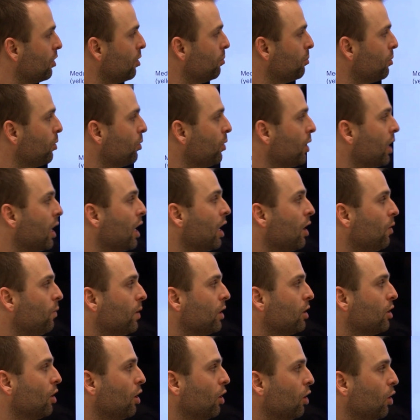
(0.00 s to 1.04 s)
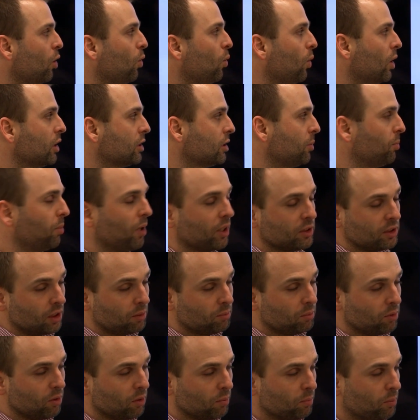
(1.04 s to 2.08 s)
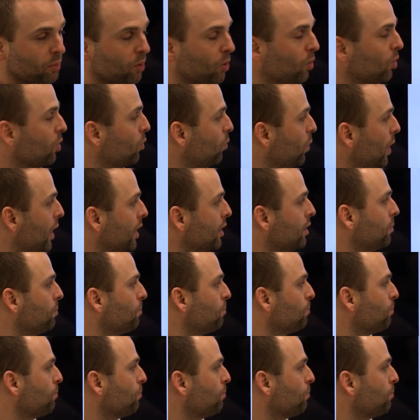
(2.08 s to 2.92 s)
the bone with the lowest possible bone weight.